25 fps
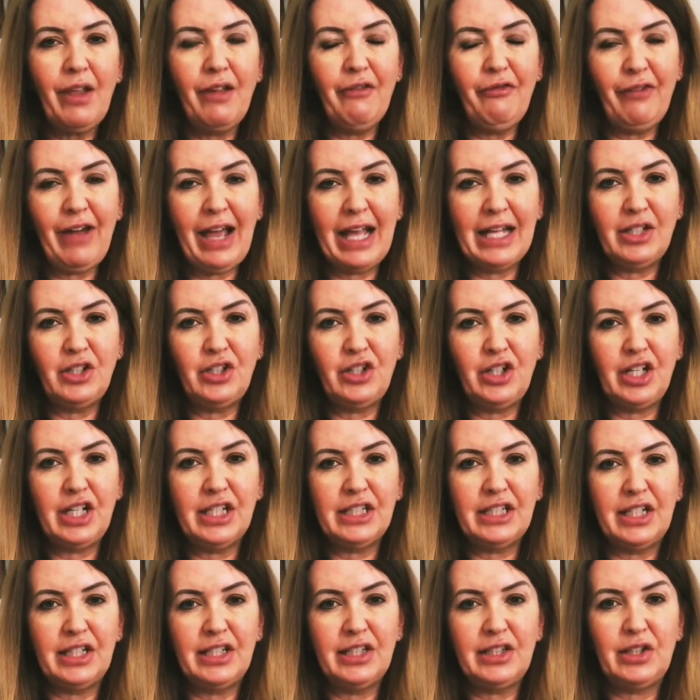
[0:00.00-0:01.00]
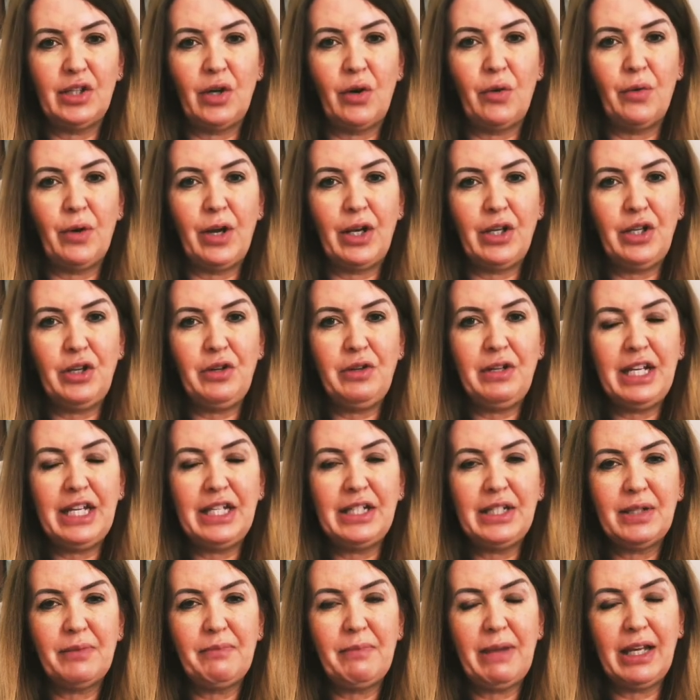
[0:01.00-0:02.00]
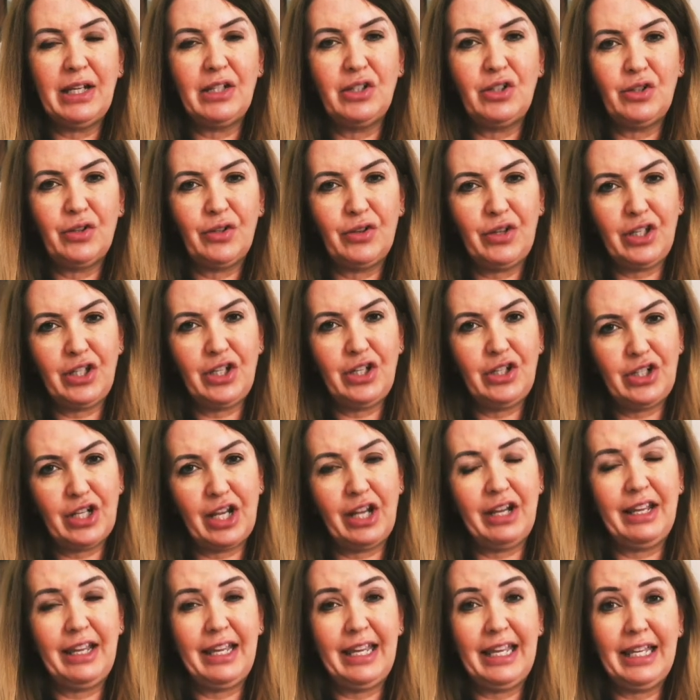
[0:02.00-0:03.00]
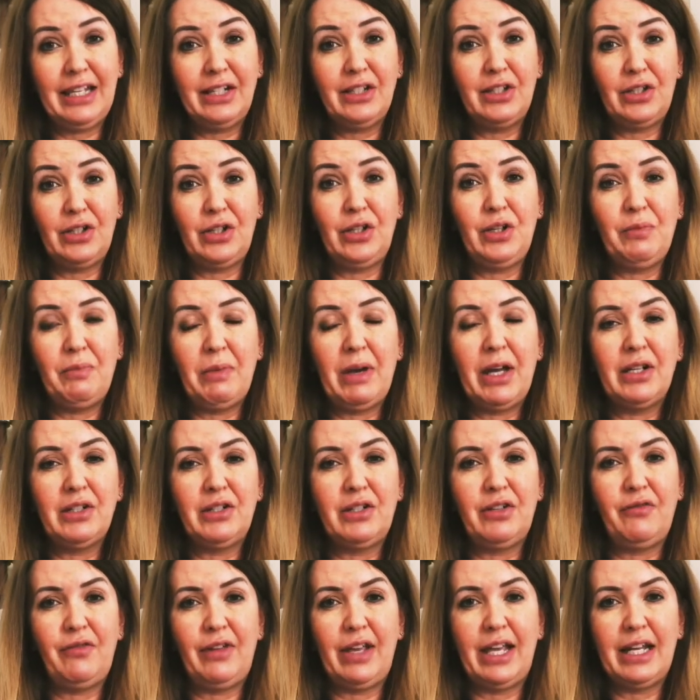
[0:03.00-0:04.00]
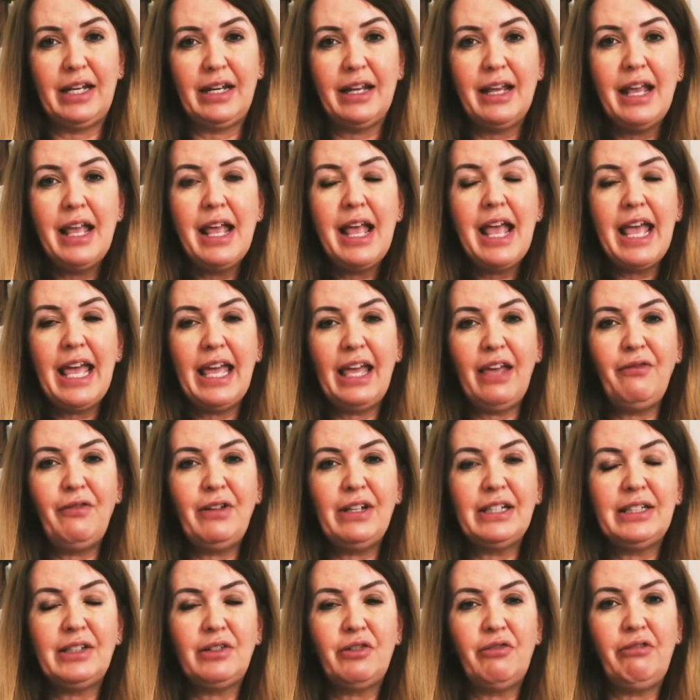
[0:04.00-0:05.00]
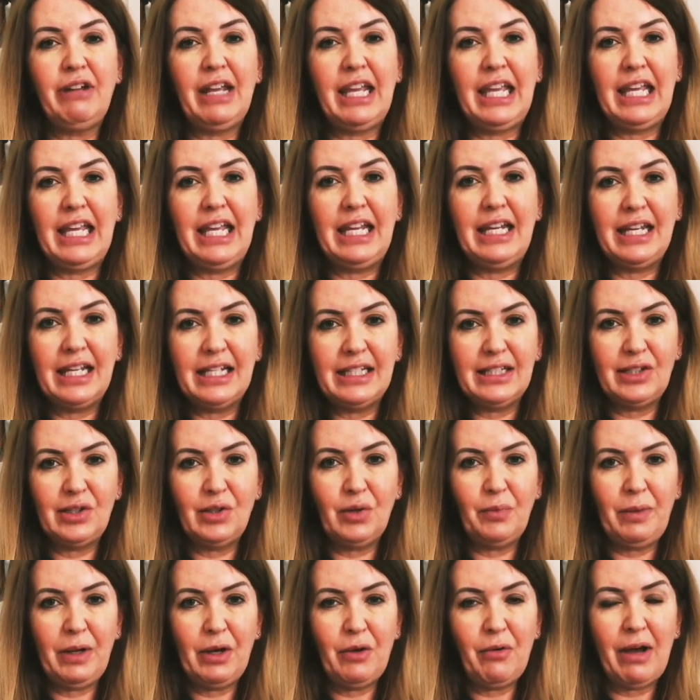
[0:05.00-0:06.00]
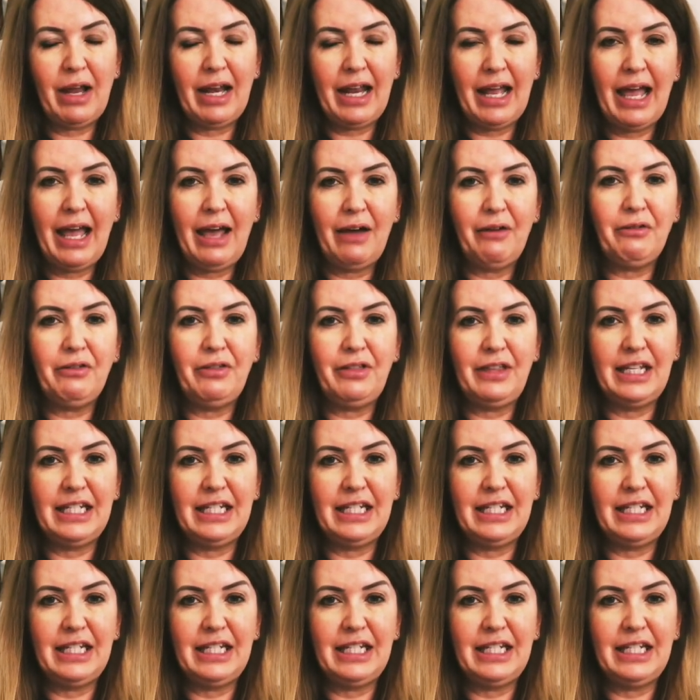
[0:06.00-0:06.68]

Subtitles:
fat, sugars and salt, and you need to make sure that you don't eat too much of it. If it's green, it's normally quite a healthy